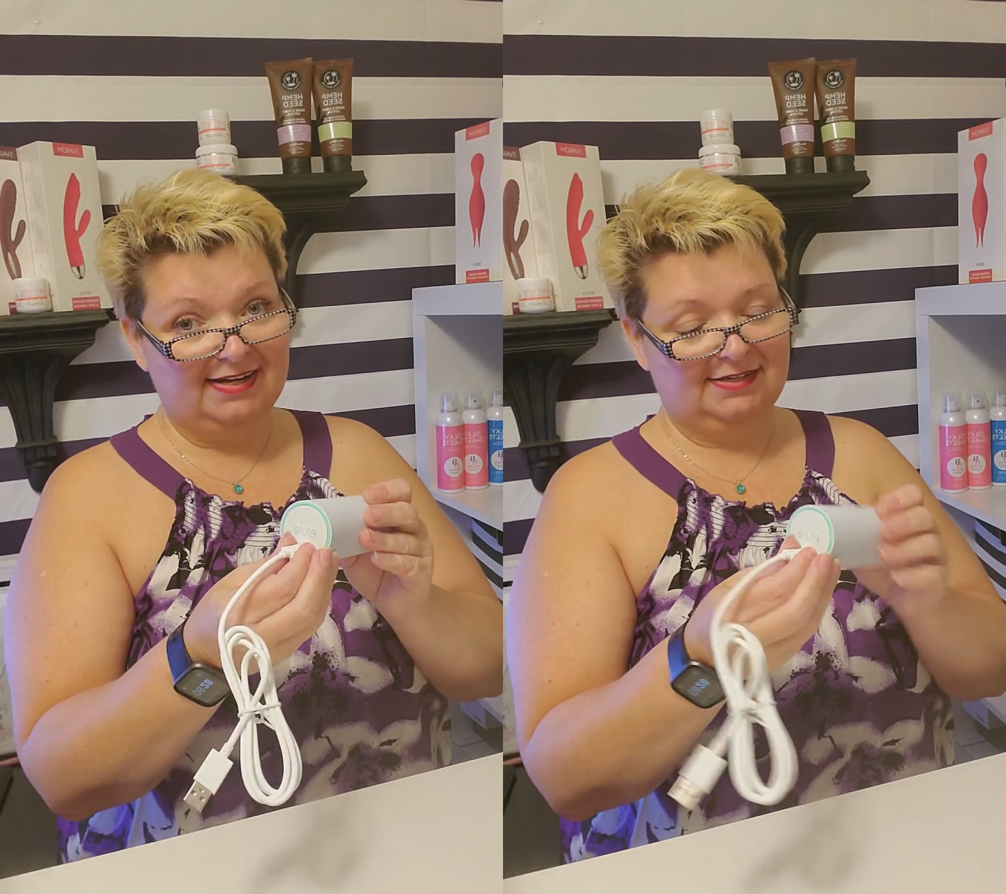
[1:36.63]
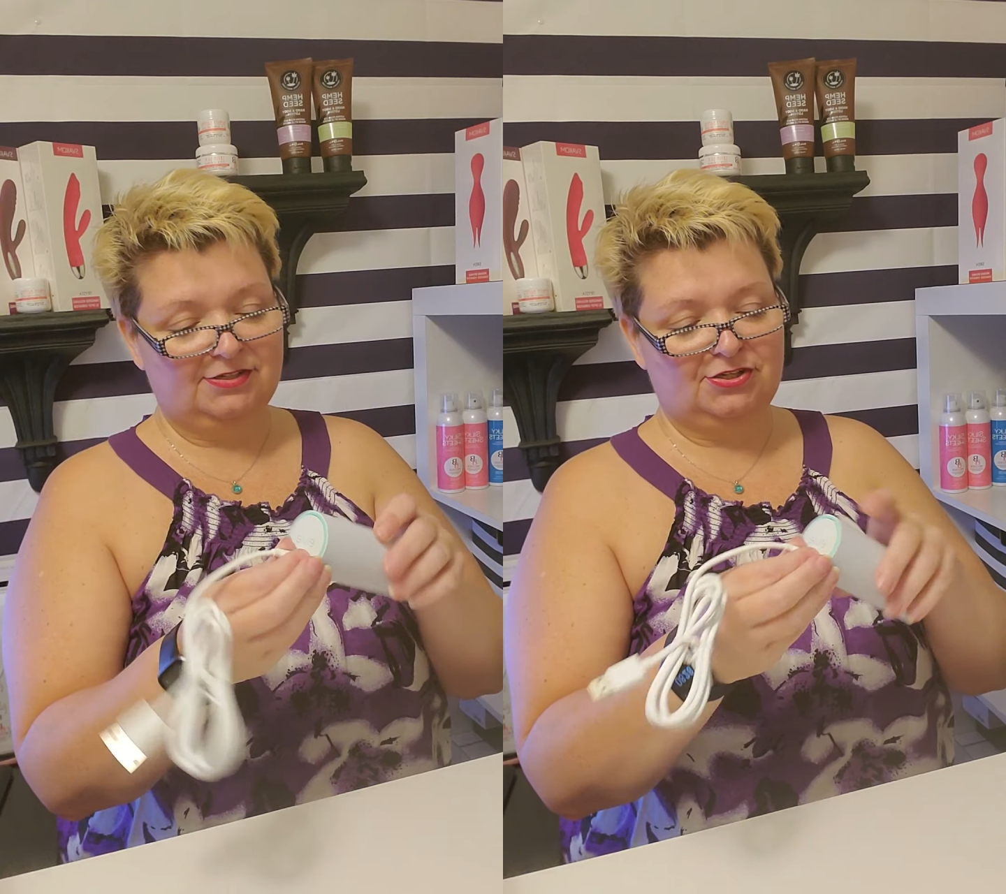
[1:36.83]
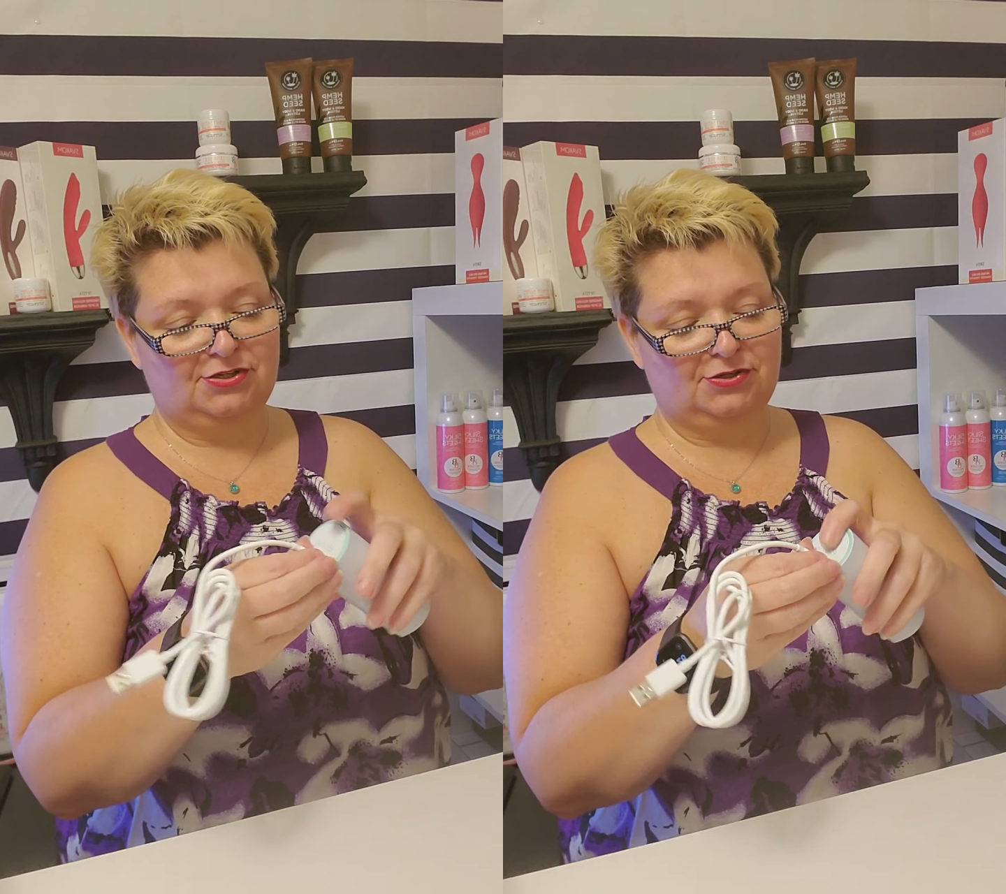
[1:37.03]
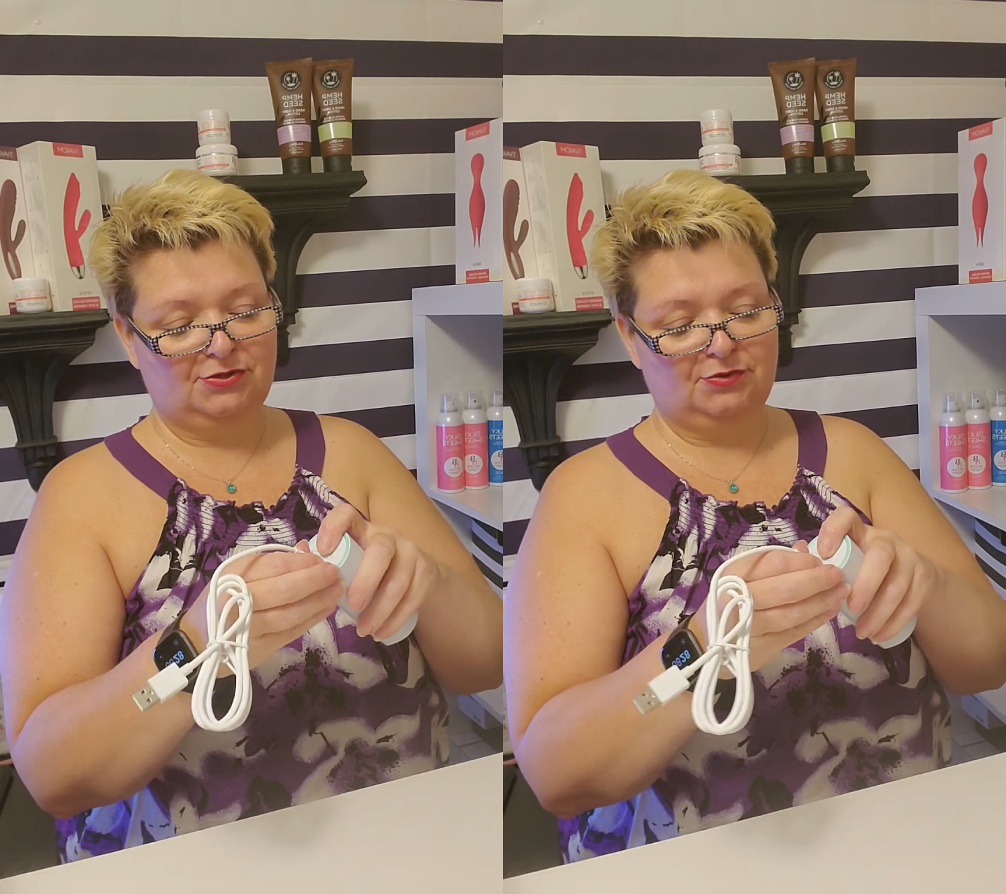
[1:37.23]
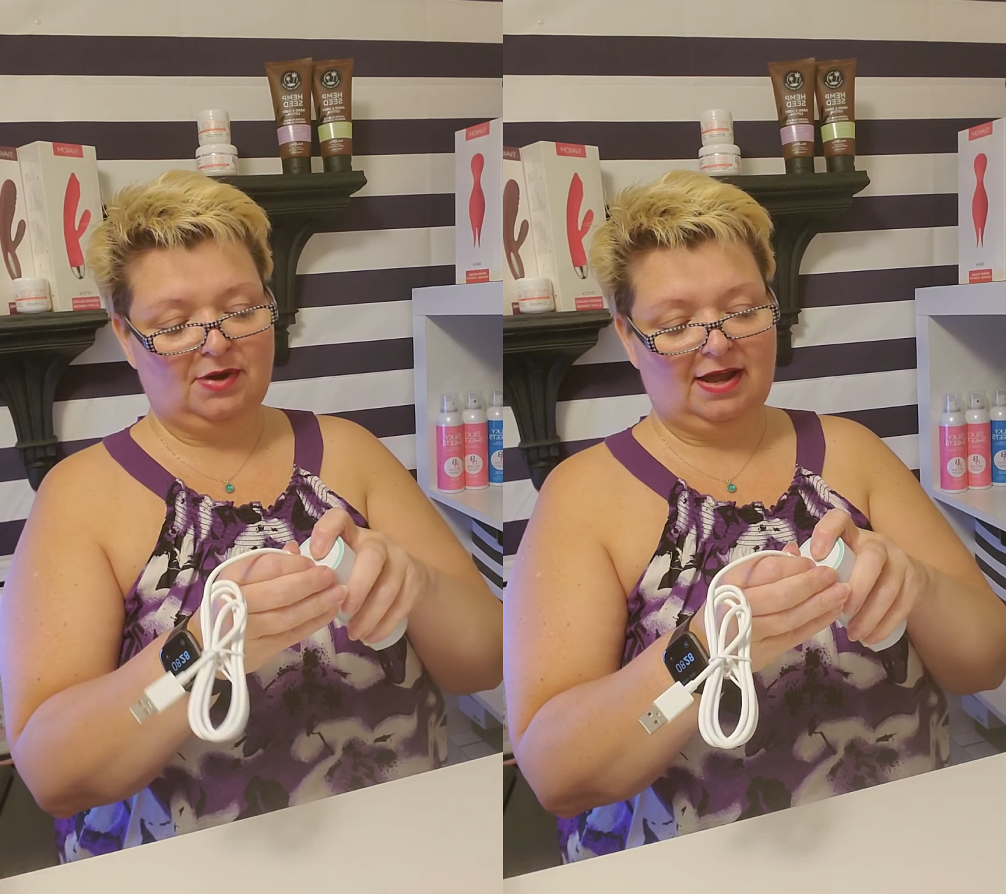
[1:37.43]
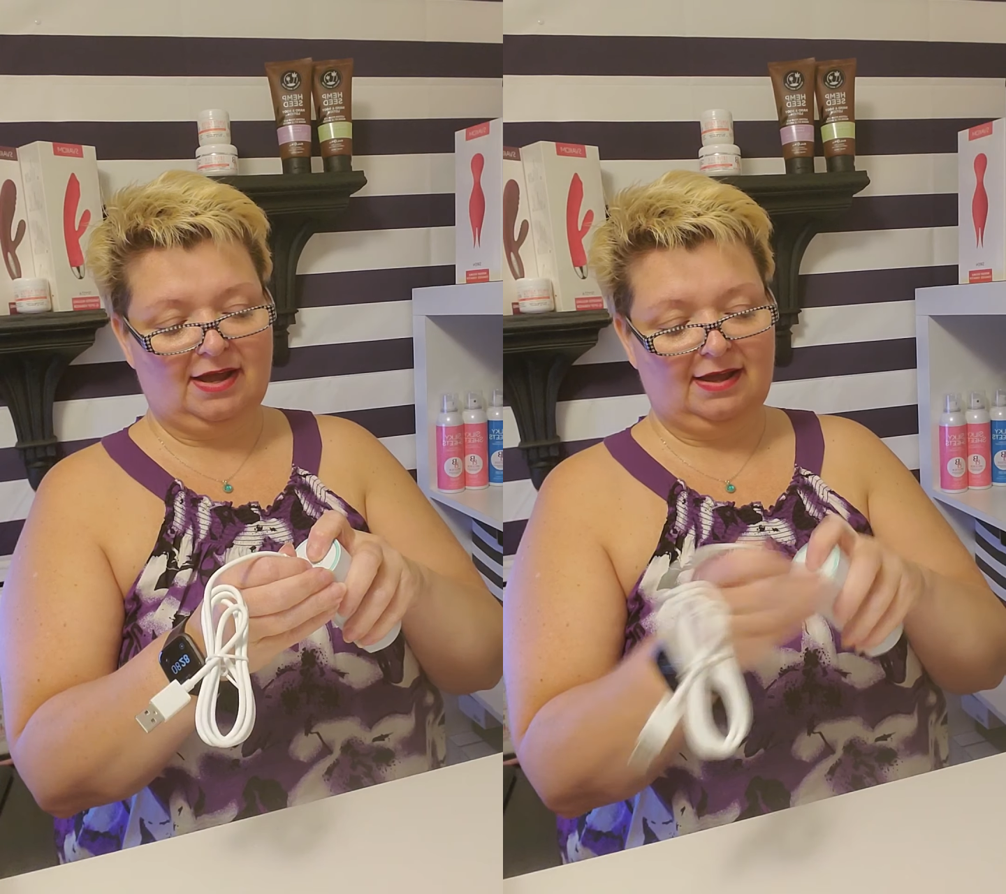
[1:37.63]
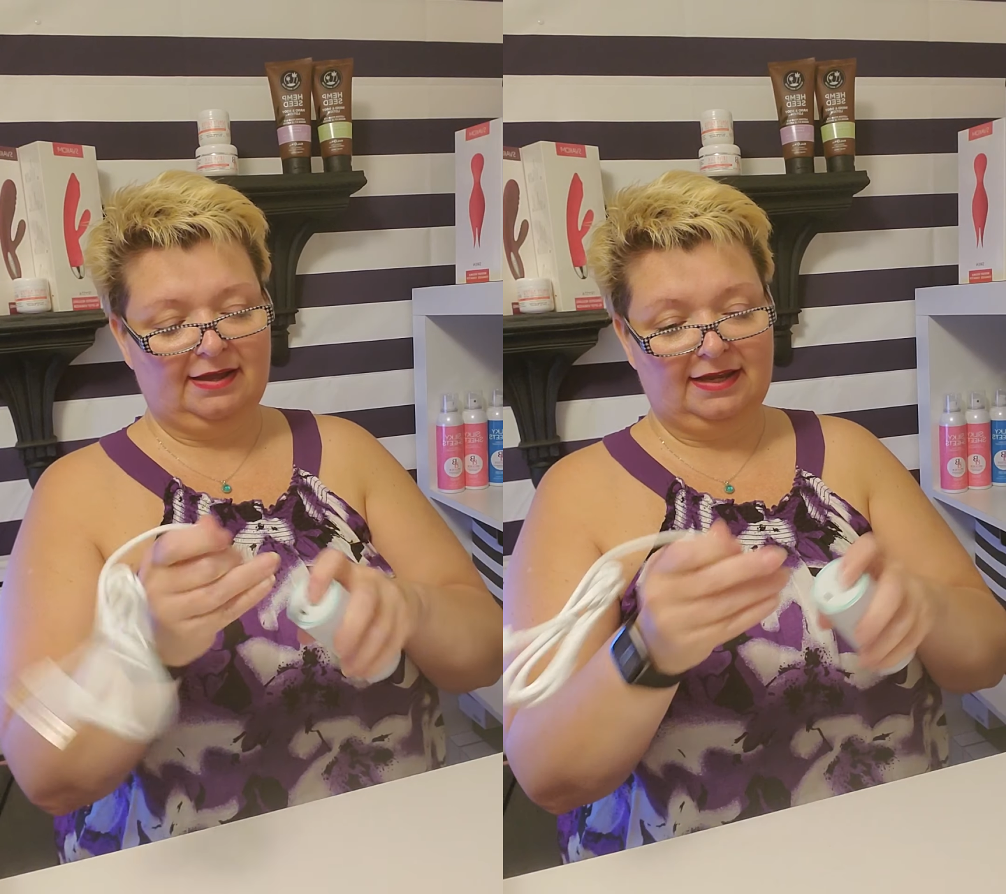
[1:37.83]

into uh,